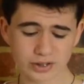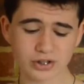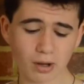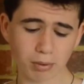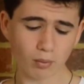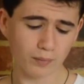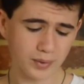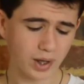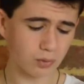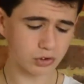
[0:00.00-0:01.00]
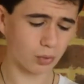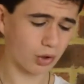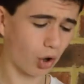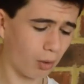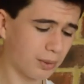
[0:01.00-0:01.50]
example, if we go onto a
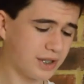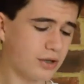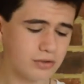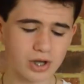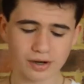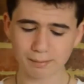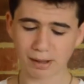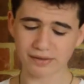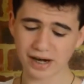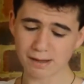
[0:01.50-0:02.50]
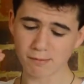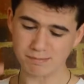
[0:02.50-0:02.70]
common user by the name